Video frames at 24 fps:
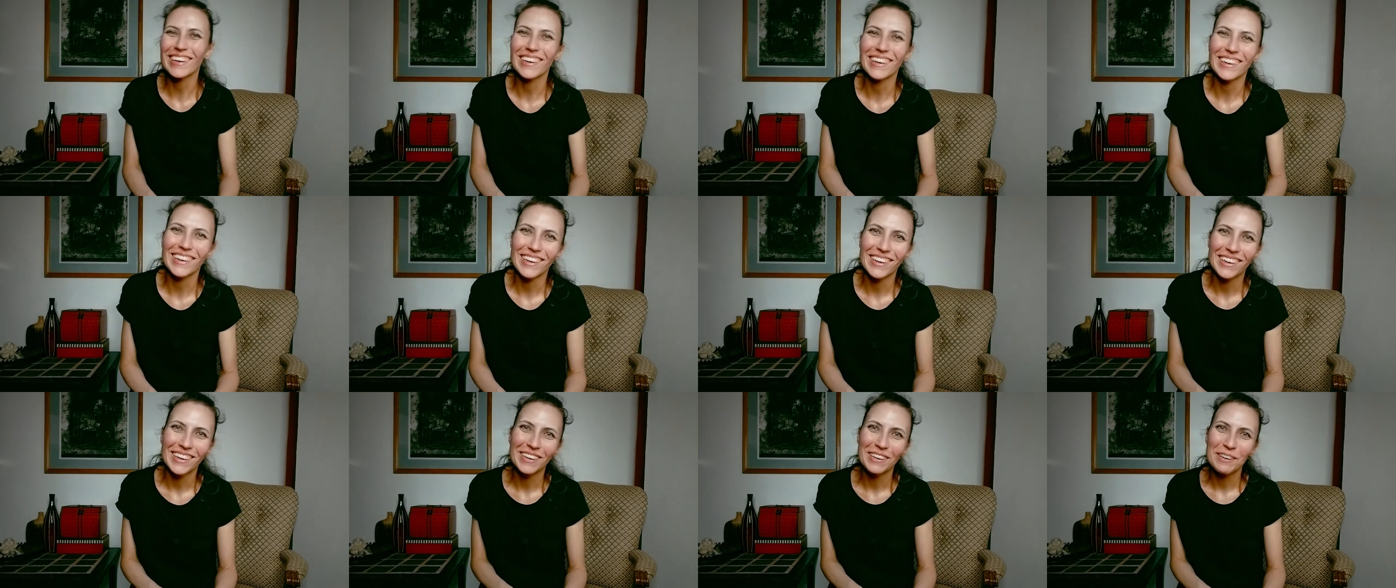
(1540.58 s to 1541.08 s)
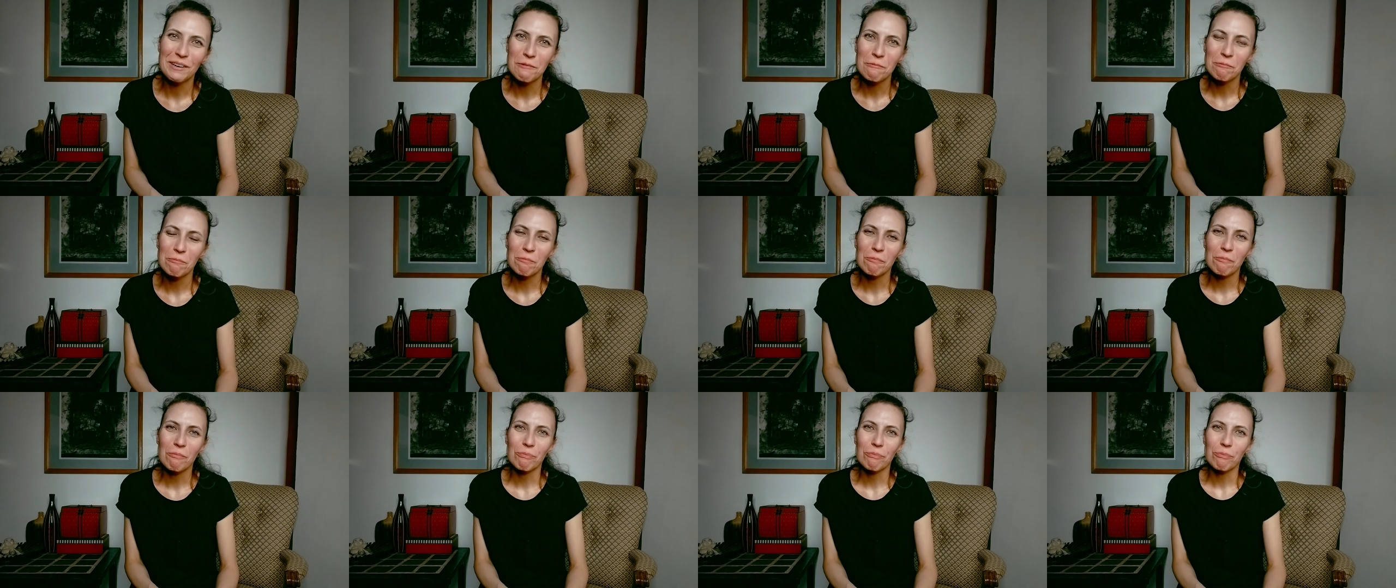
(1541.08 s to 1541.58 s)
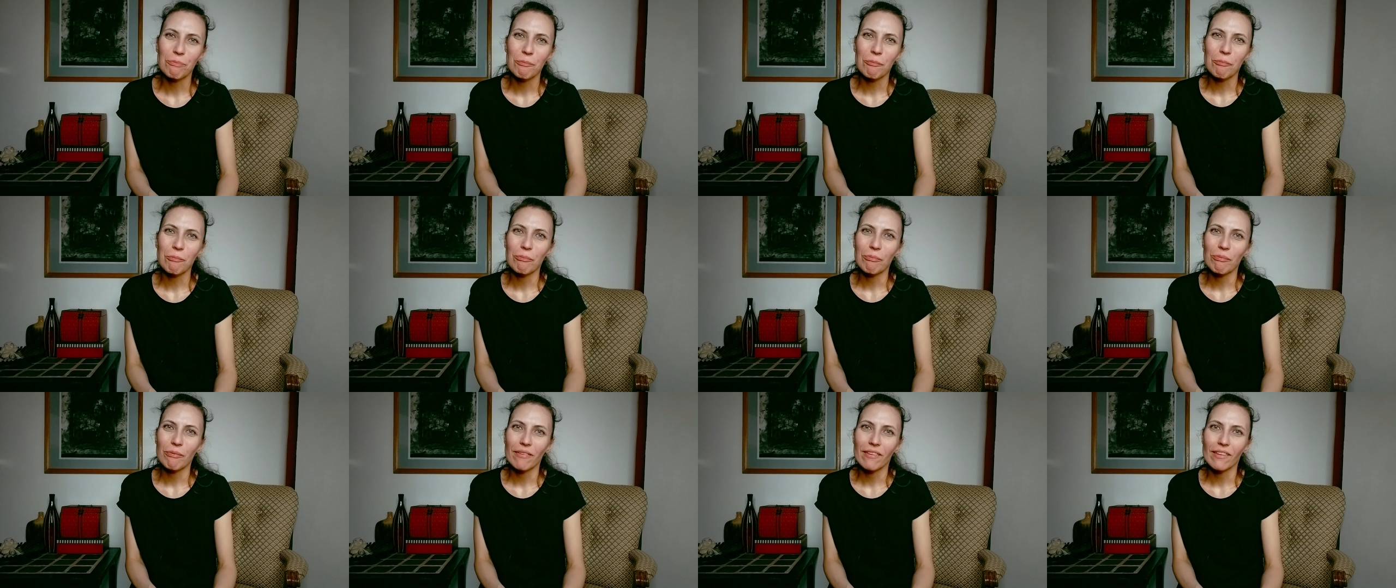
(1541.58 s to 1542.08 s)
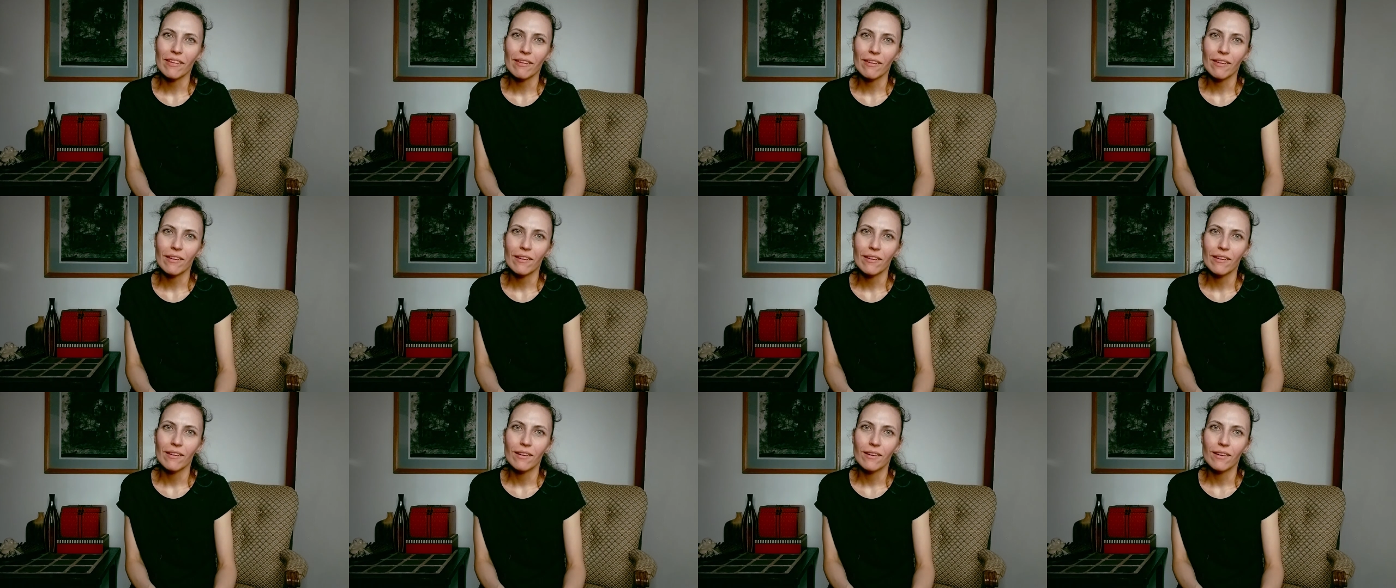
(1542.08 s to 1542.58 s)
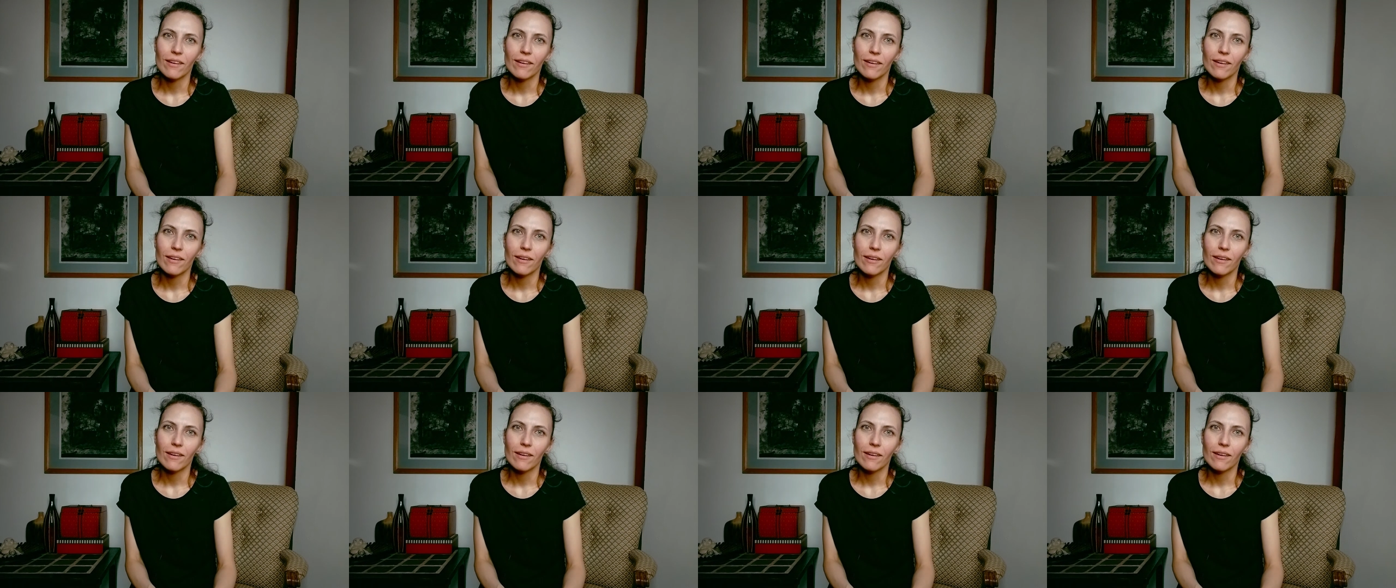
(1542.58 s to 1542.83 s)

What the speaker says: Nobody speaks.